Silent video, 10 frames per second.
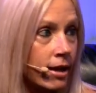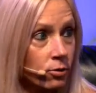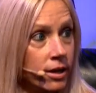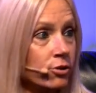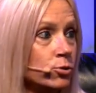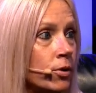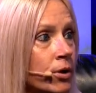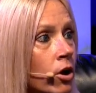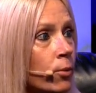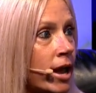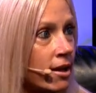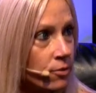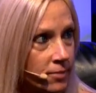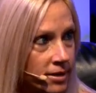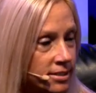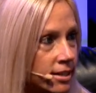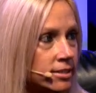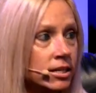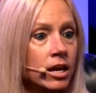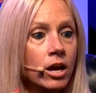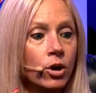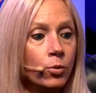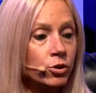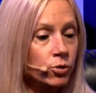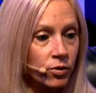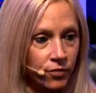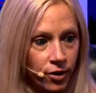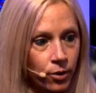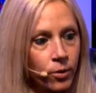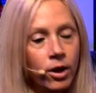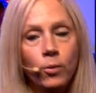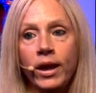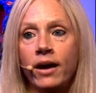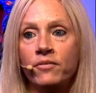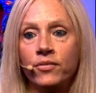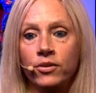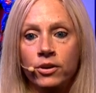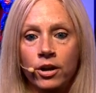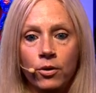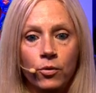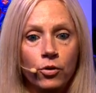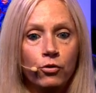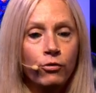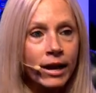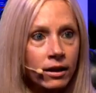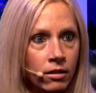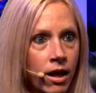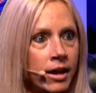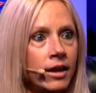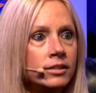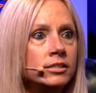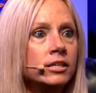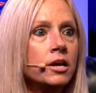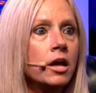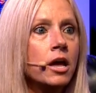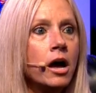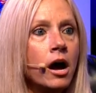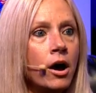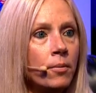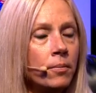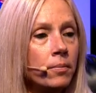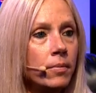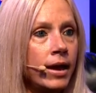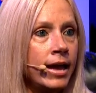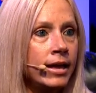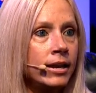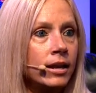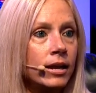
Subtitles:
here's where we are. We have a business. We're doing very well. We have, great clients. And